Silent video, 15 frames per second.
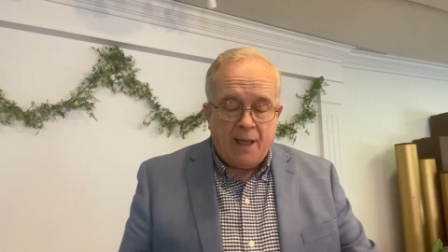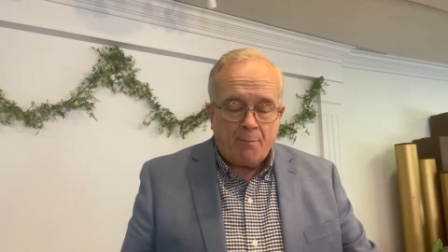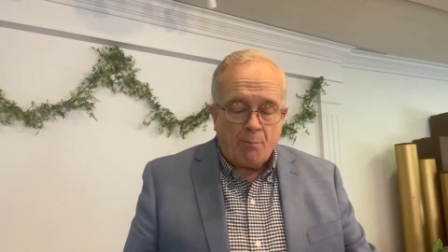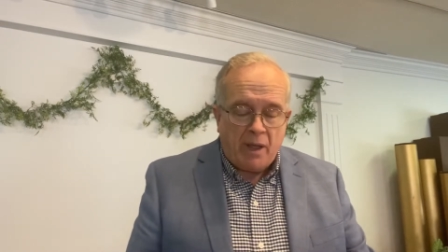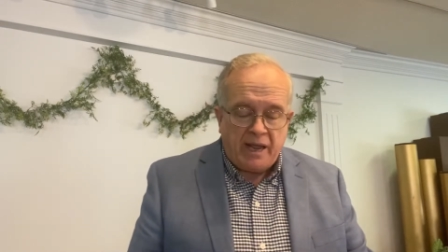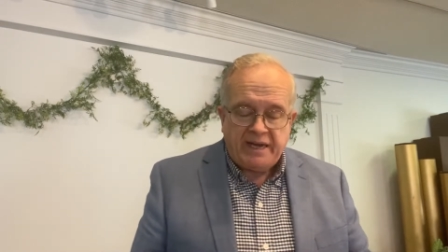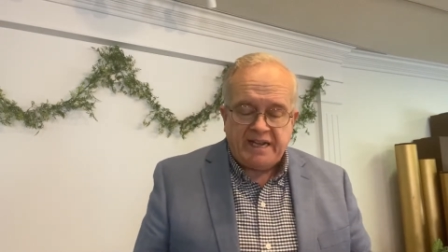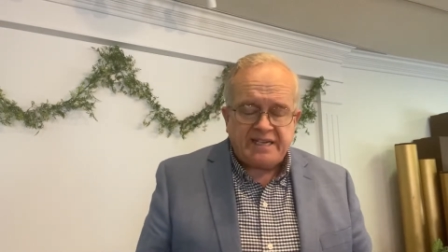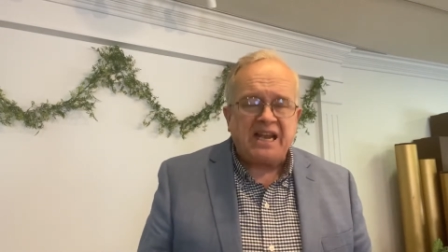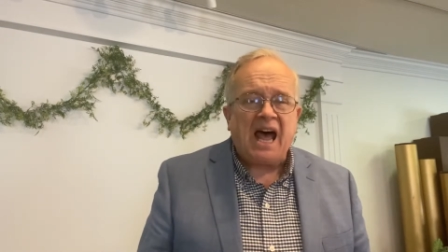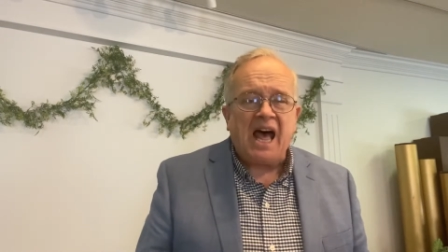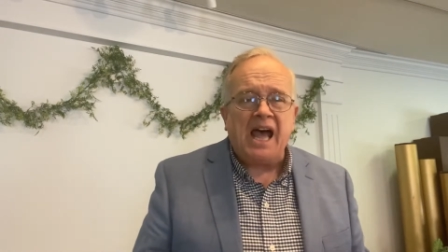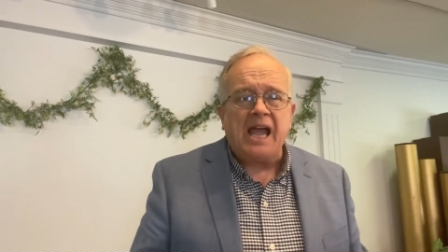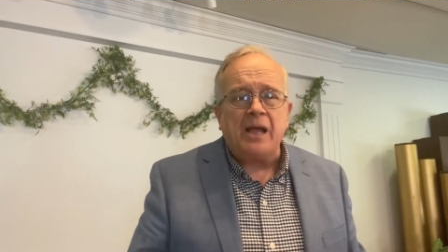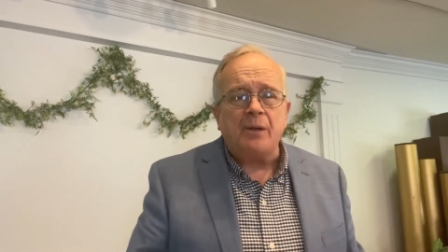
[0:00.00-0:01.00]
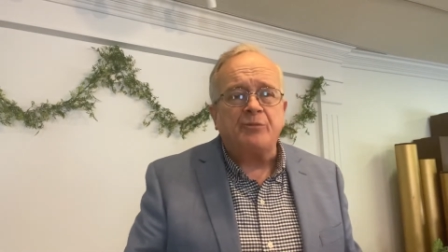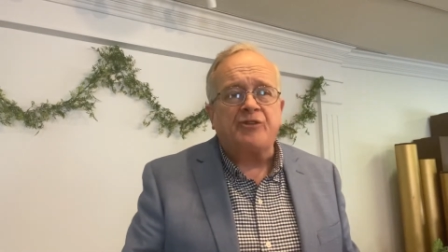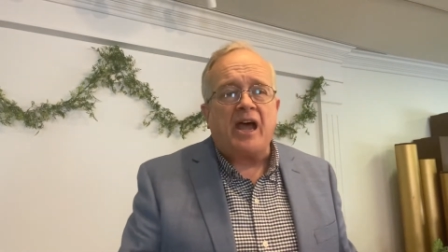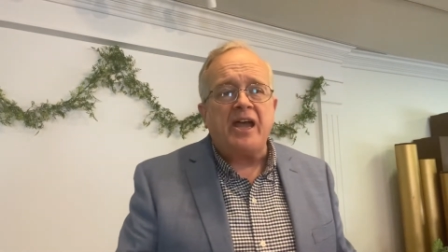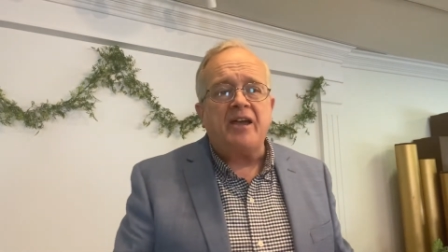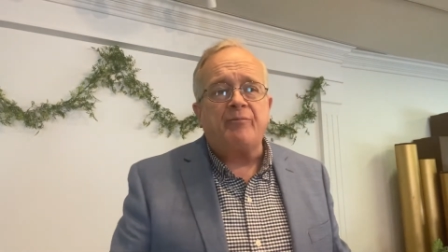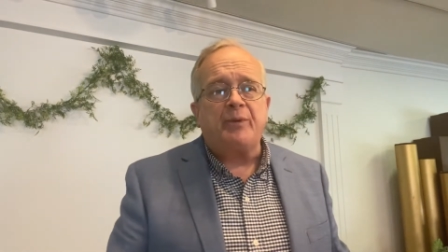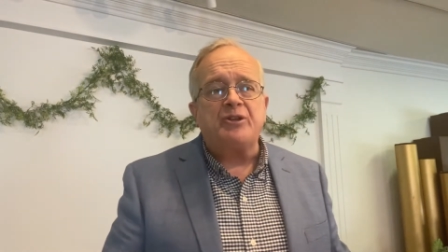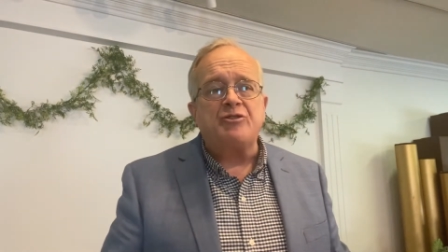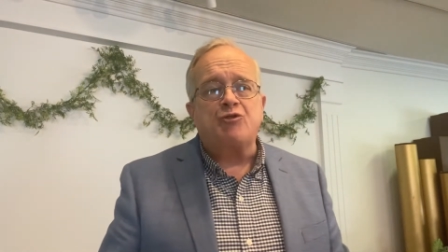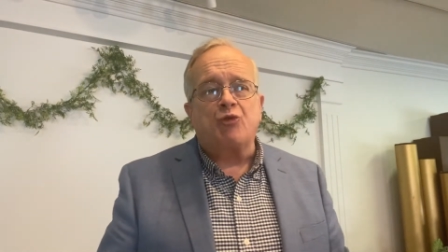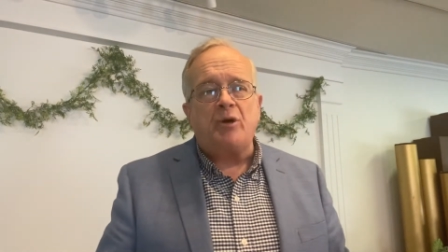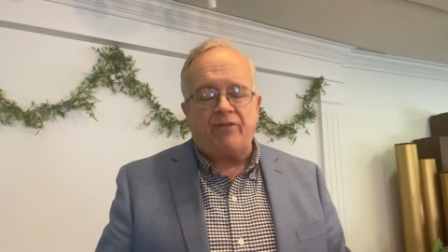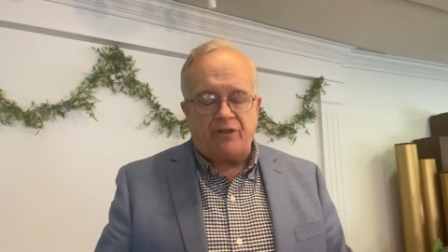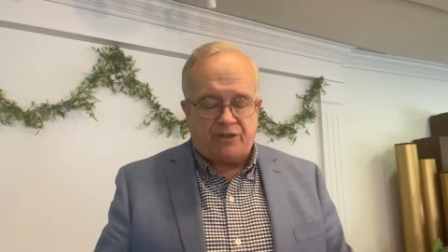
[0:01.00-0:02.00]
many times I have been
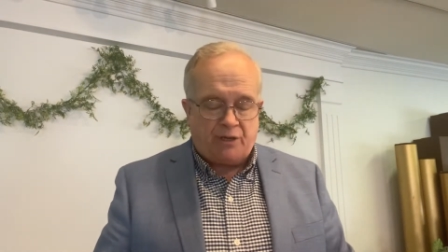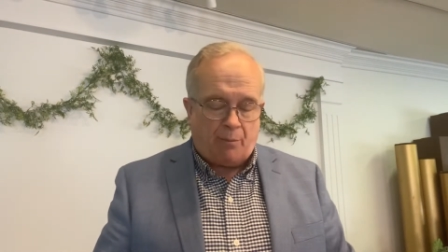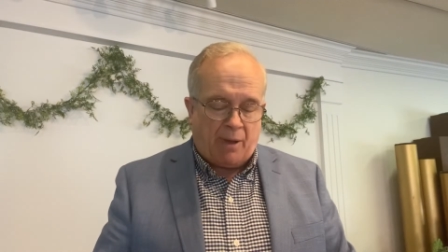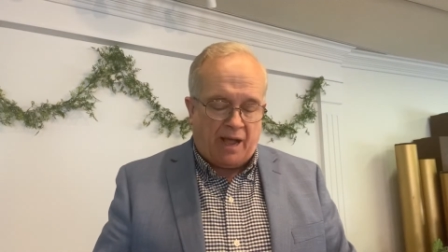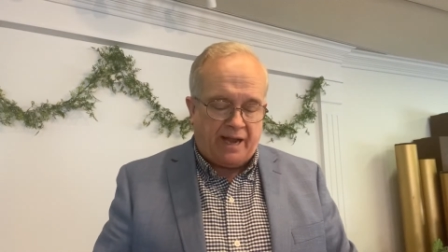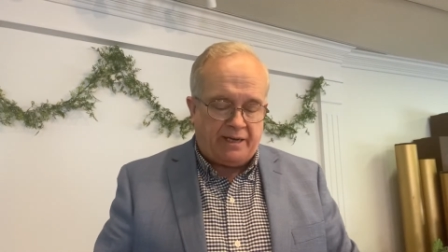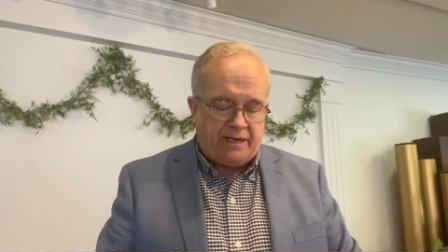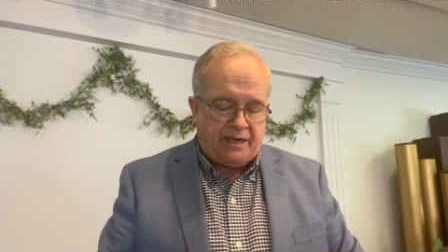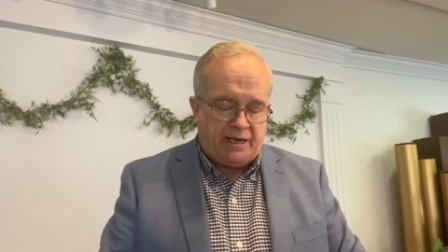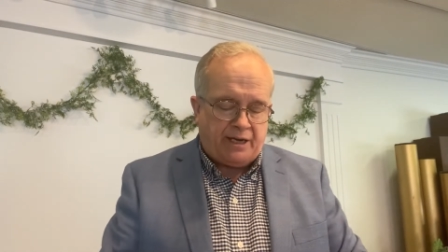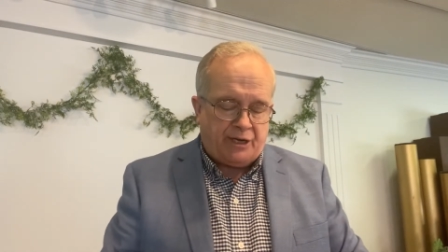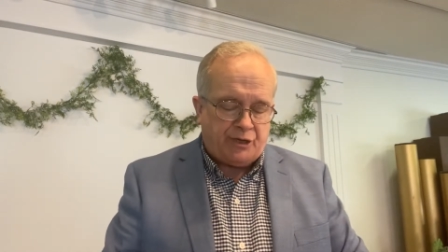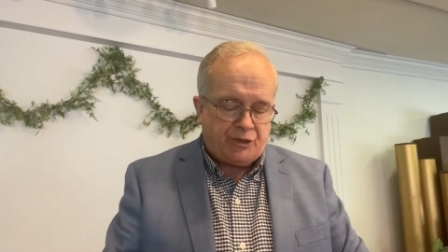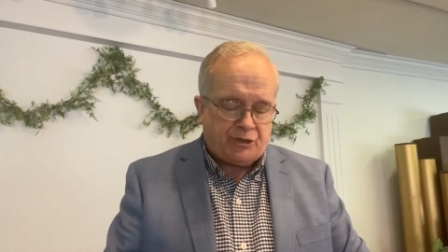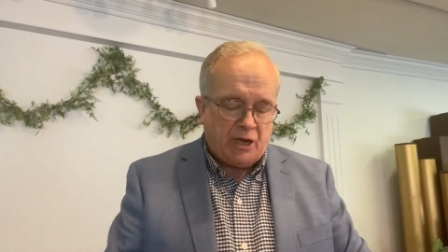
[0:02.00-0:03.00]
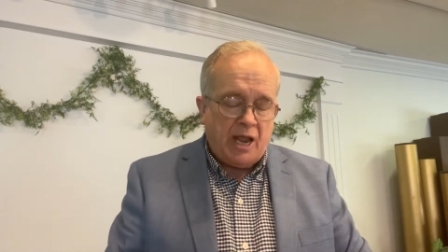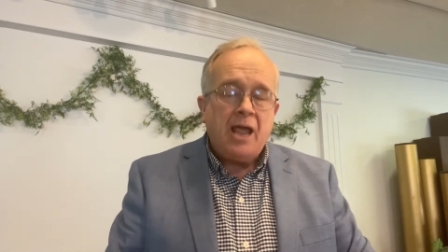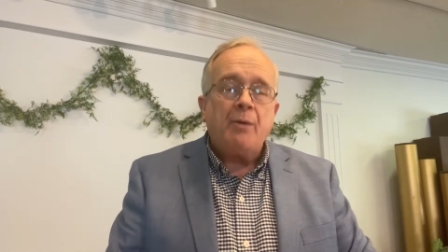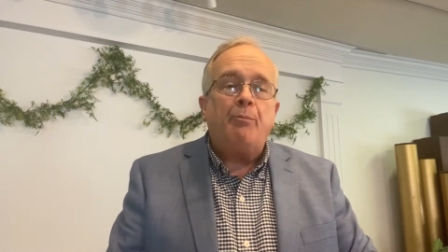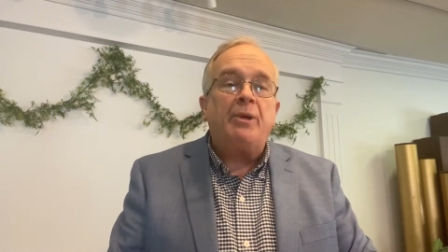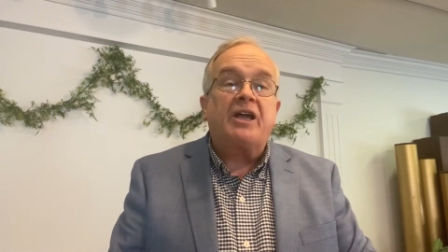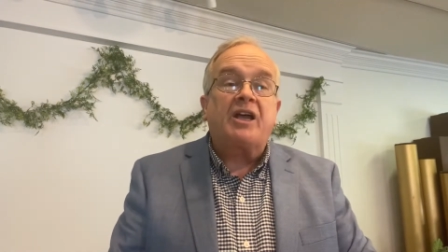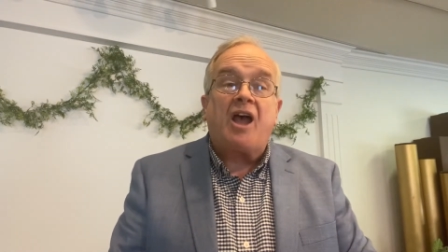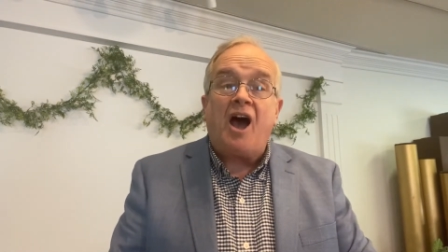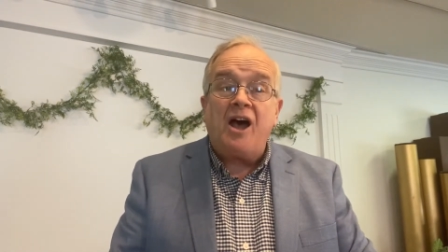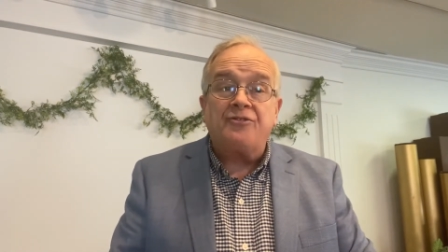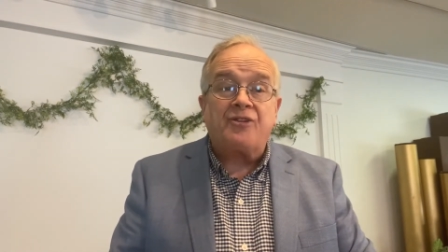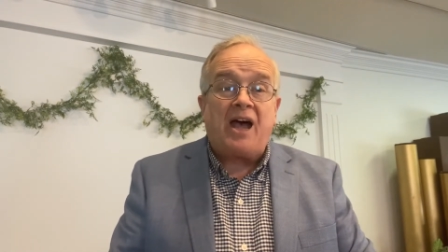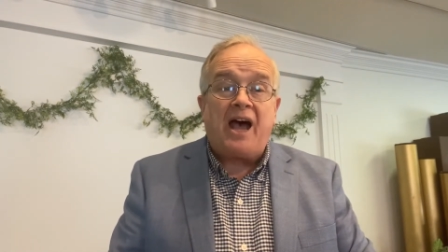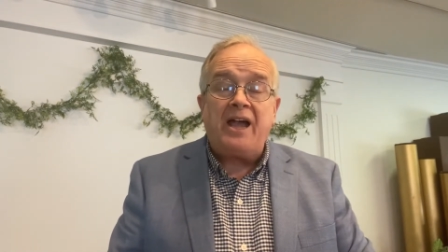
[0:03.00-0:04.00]
driven to my knees
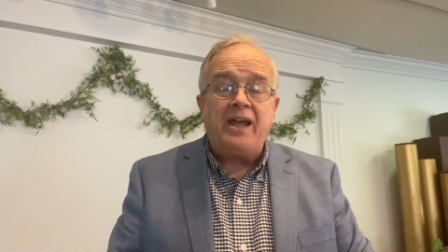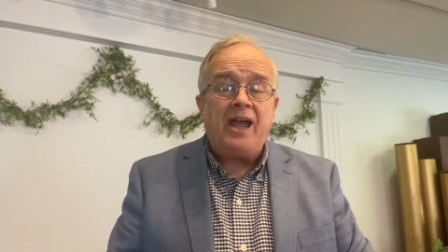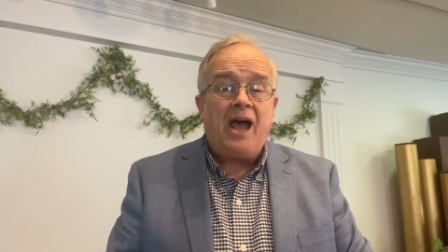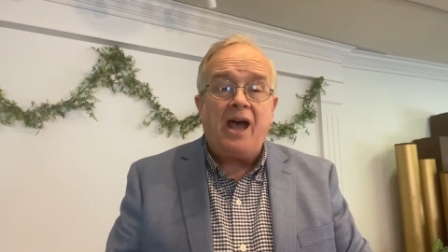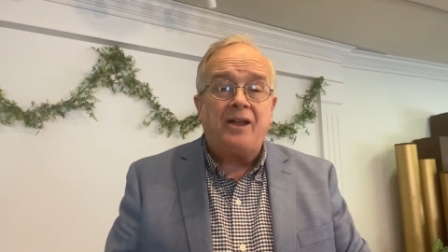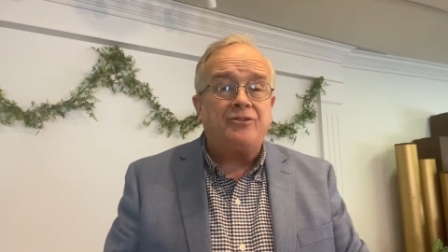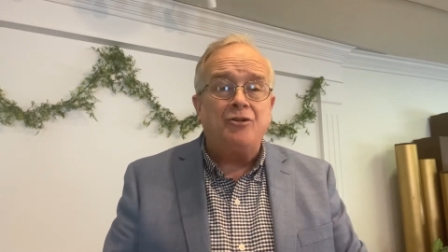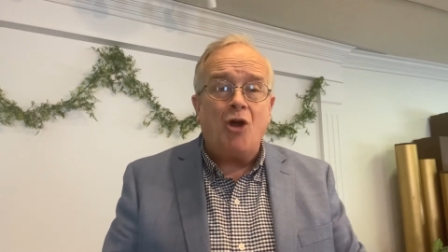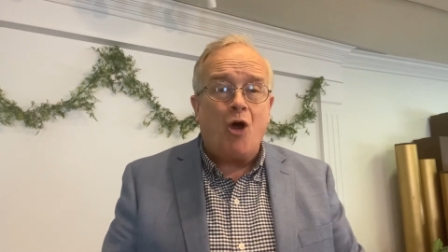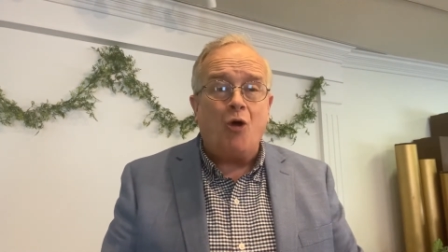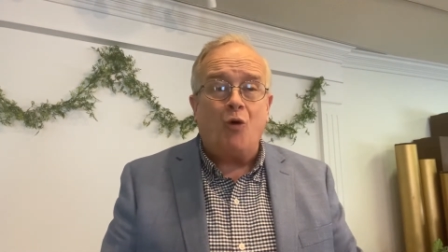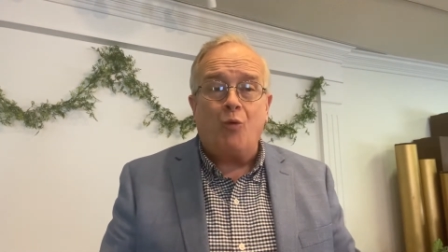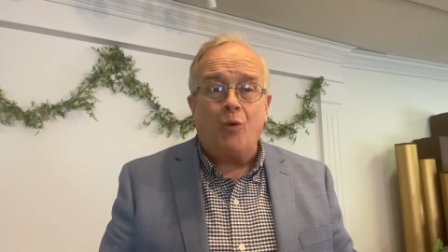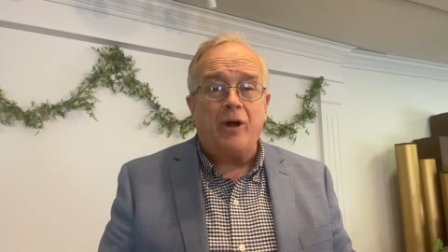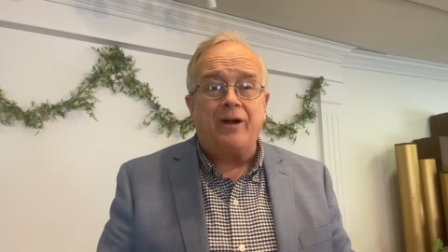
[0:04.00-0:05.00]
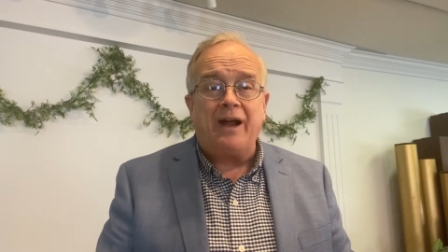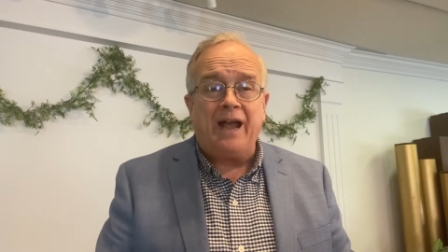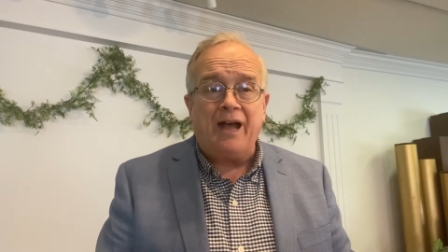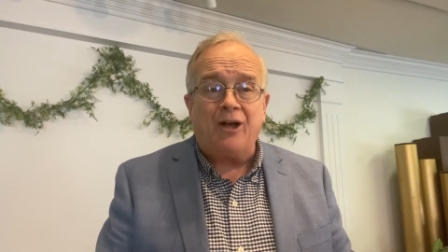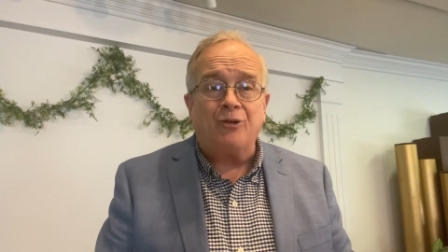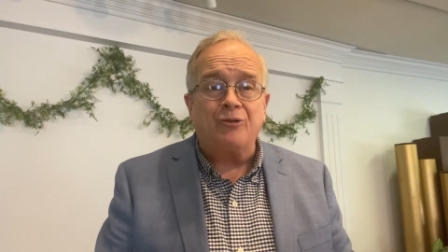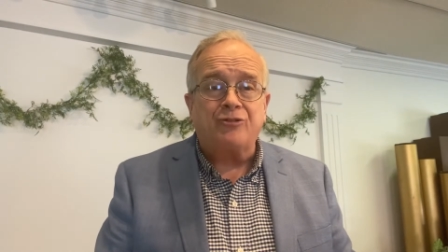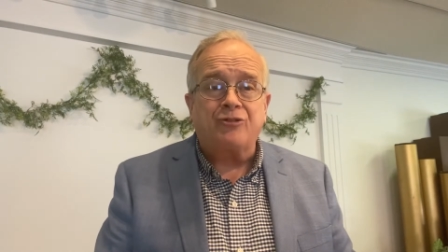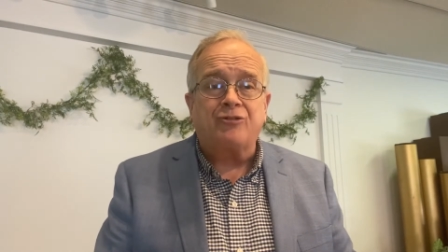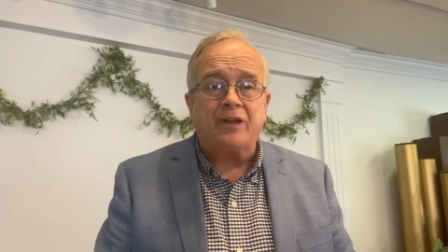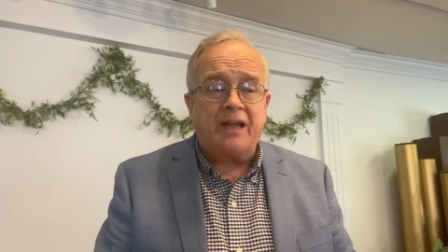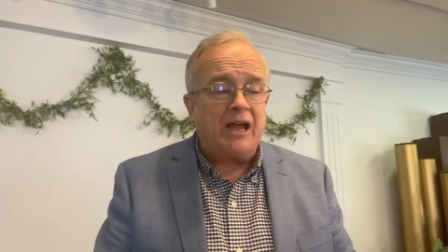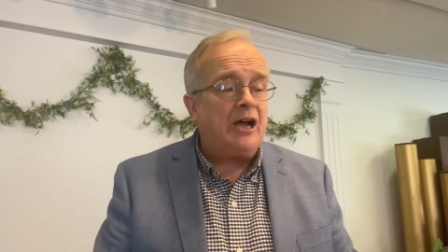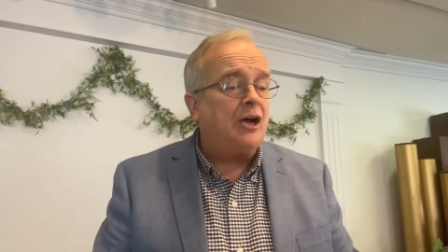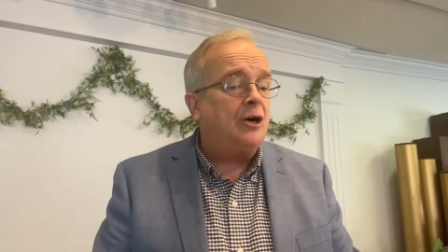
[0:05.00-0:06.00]
because I had nowhere else to
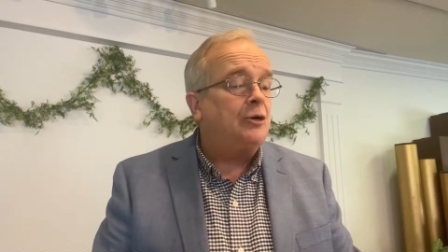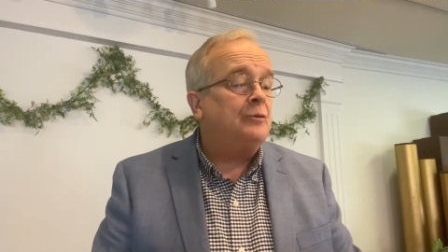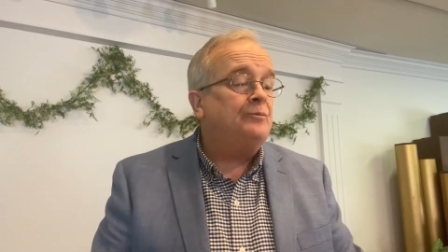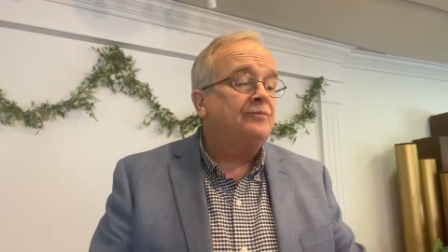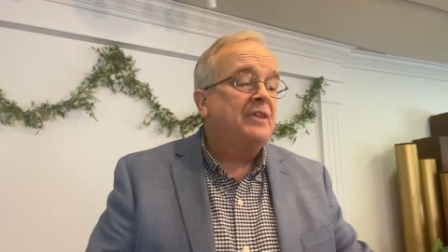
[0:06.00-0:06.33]
go.